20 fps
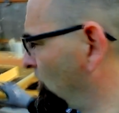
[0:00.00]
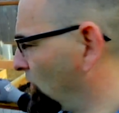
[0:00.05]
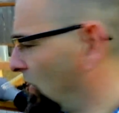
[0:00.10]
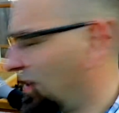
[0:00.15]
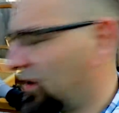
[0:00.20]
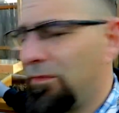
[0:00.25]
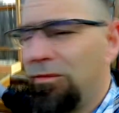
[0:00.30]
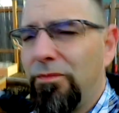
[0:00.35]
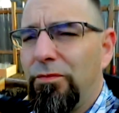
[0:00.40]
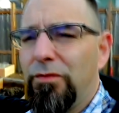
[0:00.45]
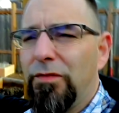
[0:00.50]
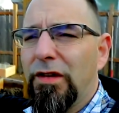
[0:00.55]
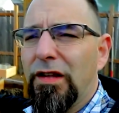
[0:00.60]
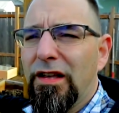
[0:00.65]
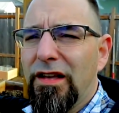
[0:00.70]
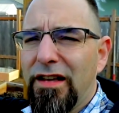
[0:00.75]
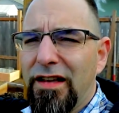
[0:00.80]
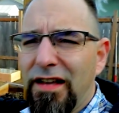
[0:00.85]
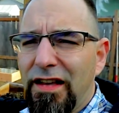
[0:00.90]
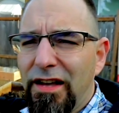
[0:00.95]
Well,
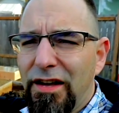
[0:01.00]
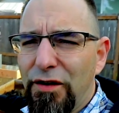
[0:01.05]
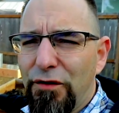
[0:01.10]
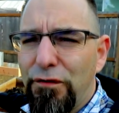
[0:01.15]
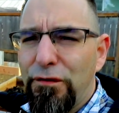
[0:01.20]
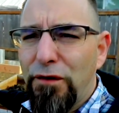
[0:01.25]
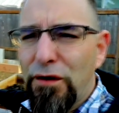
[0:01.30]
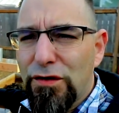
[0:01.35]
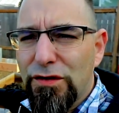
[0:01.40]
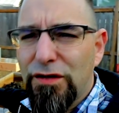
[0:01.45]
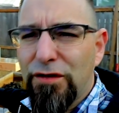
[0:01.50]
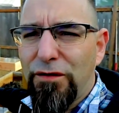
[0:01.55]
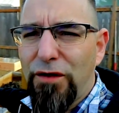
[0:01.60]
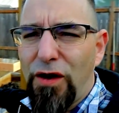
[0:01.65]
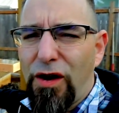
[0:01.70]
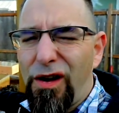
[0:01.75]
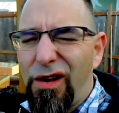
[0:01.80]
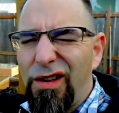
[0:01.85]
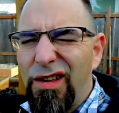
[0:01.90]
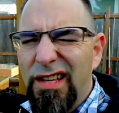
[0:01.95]
first of
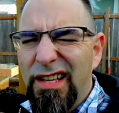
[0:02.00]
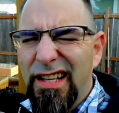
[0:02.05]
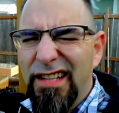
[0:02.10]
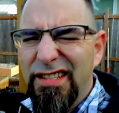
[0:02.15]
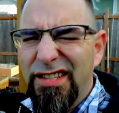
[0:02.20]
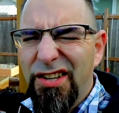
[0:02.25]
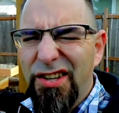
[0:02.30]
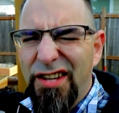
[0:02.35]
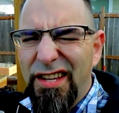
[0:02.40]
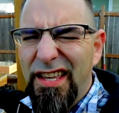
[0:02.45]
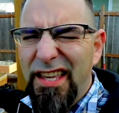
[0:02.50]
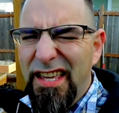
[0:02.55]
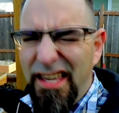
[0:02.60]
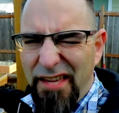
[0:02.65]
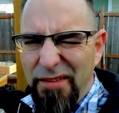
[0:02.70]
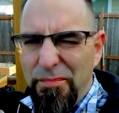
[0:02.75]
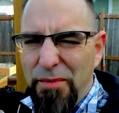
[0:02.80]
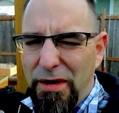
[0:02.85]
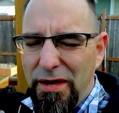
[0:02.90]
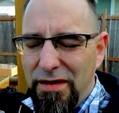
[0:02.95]
all, it's going to
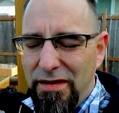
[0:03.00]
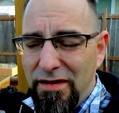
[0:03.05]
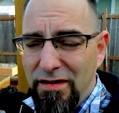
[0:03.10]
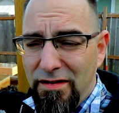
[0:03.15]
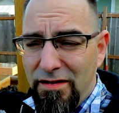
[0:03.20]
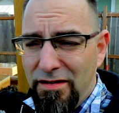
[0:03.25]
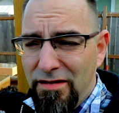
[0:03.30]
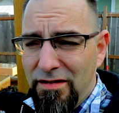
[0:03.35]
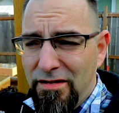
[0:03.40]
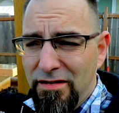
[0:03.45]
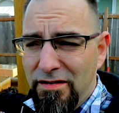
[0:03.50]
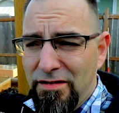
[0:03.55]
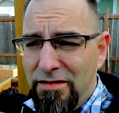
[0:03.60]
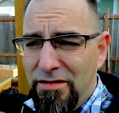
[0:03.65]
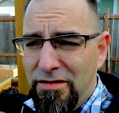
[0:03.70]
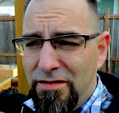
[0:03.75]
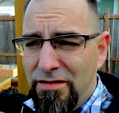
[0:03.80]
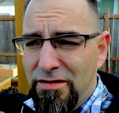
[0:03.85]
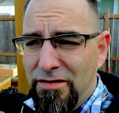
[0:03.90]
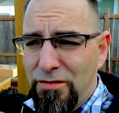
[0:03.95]
keep
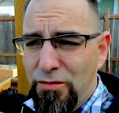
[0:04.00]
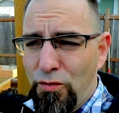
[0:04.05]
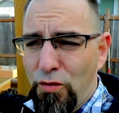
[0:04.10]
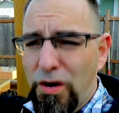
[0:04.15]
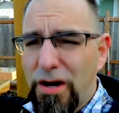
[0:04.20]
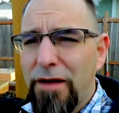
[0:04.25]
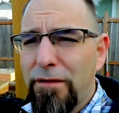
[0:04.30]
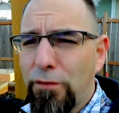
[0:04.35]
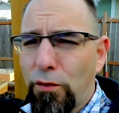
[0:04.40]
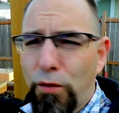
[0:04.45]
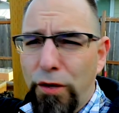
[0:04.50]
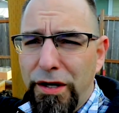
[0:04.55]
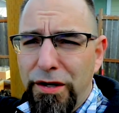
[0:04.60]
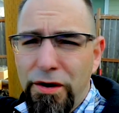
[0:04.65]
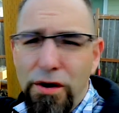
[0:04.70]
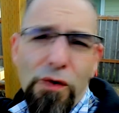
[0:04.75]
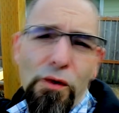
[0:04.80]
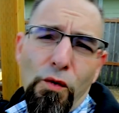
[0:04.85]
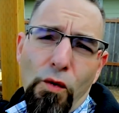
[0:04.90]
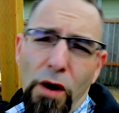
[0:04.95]
whatever we
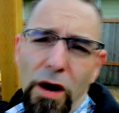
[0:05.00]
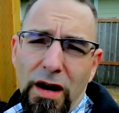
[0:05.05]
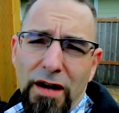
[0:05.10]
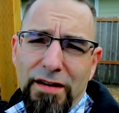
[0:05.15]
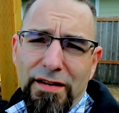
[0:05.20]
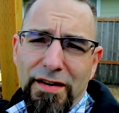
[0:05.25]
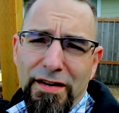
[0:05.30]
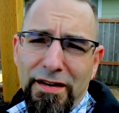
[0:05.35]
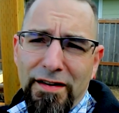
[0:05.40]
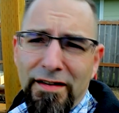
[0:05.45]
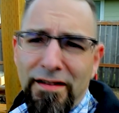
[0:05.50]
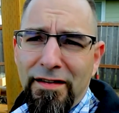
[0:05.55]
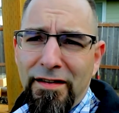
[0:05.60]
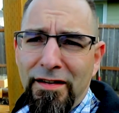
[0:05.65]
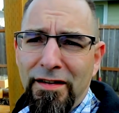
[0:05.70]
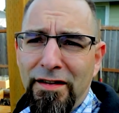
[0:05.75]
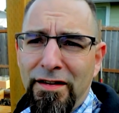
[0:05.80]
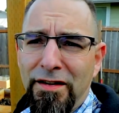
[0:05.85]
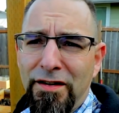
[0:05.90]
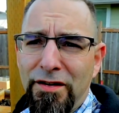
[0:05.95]
don't want
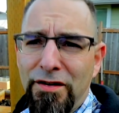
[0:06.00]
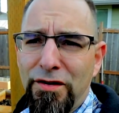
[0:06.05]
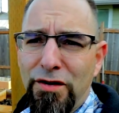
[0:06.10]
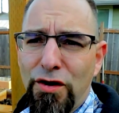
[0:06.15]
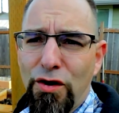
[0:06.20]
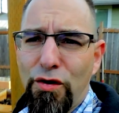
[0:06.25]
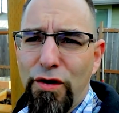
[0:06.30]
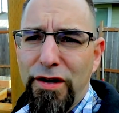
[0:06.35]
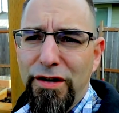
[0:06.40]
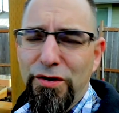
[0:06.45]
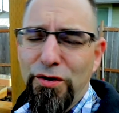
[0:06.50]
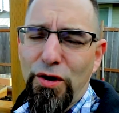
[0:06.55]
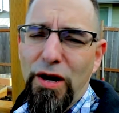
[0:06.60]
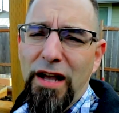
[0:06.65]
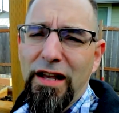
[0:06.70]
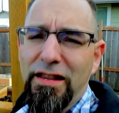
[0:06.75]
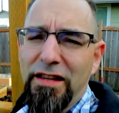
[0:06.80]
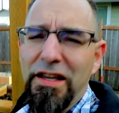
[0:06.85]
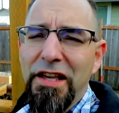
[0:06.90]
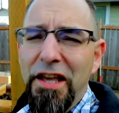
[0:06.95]
going
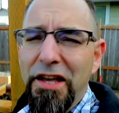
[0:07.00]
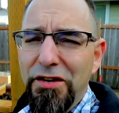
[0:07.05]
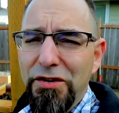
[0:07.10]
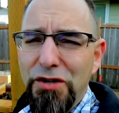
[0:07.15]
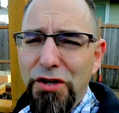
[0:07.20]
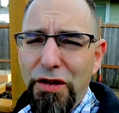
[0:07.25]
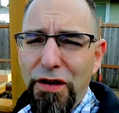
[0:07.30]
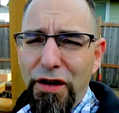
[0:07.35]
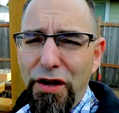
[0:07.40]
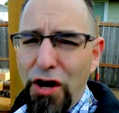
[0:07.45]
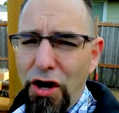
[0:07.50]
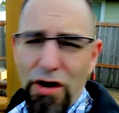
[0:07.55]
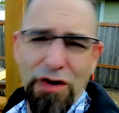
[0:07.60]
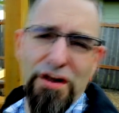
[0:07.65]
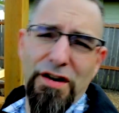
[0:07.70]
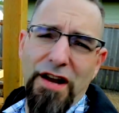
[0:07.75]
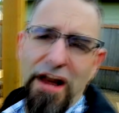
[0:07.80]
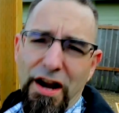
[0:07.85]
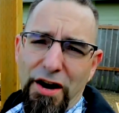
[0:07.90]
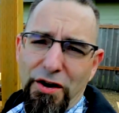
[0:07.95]
directly into the
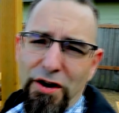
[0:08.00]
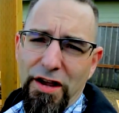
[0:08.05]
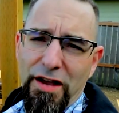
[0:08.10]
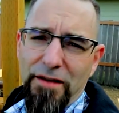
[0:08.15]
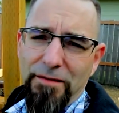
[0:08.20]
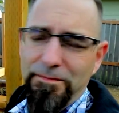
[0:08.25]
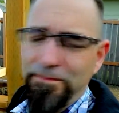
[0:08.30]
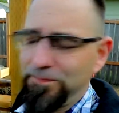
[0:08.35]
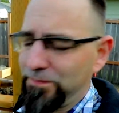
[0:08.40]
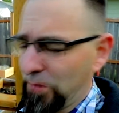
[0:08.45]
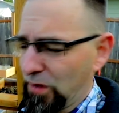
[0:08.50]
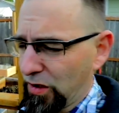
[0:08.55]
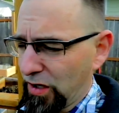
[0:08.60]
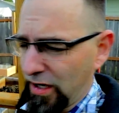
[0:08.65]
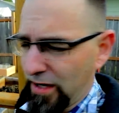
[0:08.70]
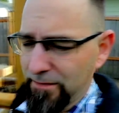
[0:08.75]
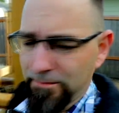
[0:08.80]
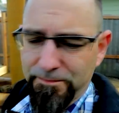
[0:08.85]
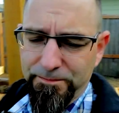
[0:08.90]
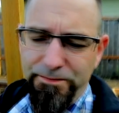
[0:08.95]
garden area,
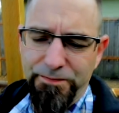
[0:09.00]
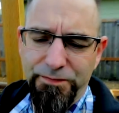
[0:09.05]
okay?